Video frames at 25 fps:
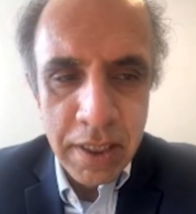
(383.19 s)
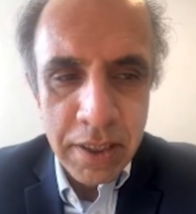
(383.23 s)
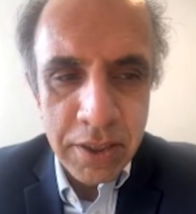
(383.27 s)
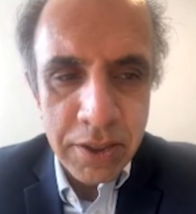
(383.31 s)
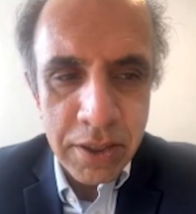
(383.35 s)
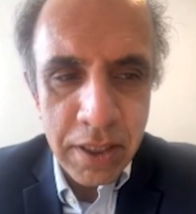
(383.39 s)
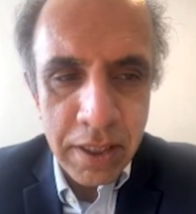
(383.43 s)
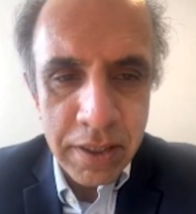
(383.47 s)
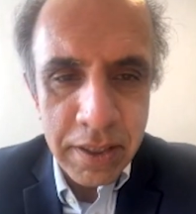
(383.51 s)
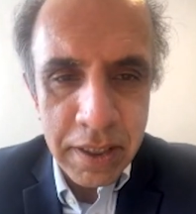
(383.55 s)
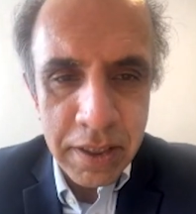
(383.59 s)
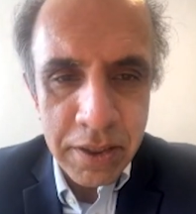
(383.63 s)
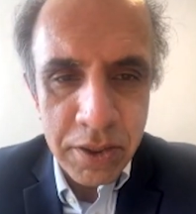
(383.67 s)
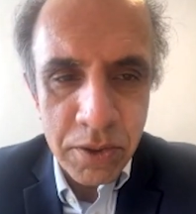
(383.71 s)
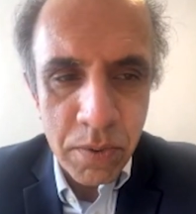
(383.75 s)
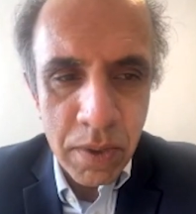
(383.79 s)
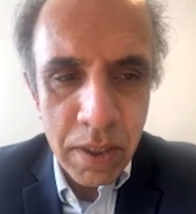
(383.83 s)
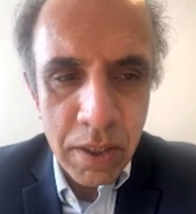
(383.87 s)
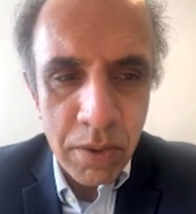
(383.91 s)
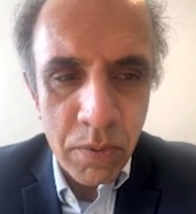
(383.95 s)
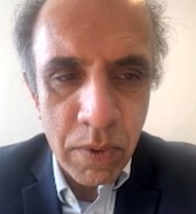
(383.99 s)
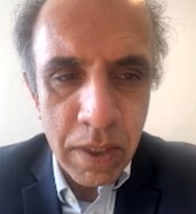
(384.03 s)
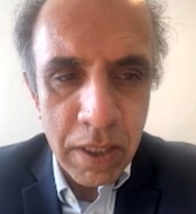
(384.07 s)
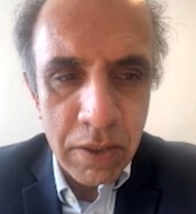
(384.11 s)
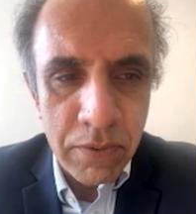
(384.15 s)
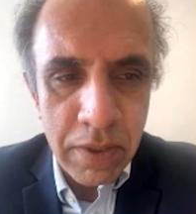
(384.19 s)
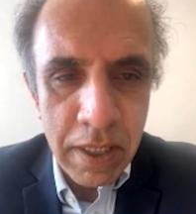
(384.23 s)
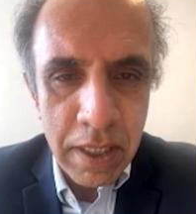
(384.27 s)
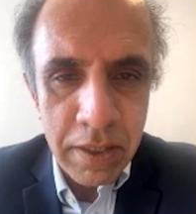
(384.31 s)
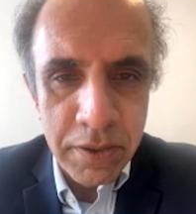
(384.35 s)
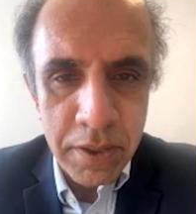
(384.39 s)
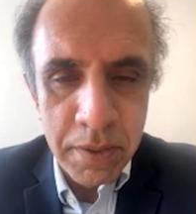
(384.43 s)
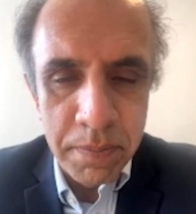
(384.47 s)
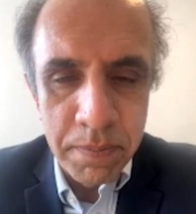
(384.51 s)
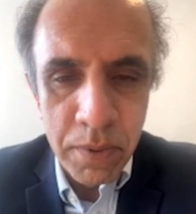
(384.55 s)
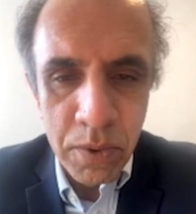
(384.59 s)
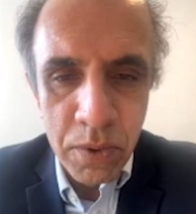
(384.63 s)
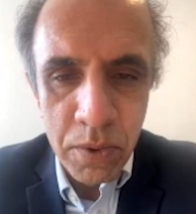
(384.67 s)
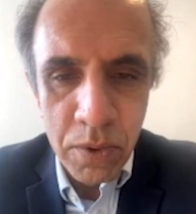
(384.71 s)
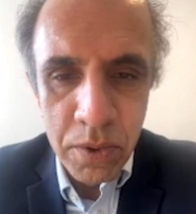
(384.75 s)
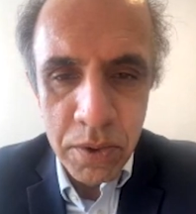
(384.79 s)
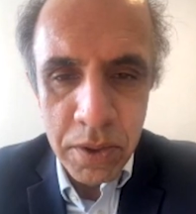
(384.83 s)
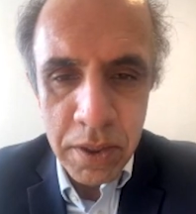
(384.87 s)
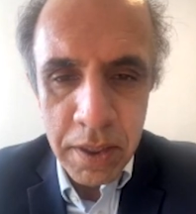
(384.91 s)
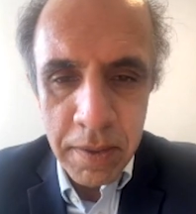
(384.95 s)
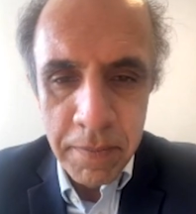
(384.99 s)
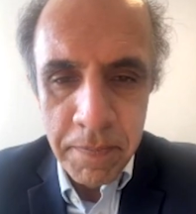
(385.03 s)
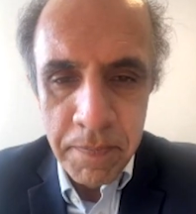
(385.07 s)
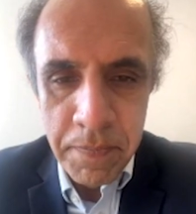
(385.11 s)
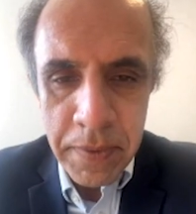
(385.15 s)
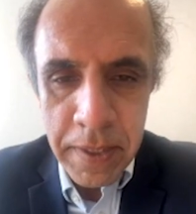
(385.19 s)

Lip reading: So I think it's quite a well-rounded board.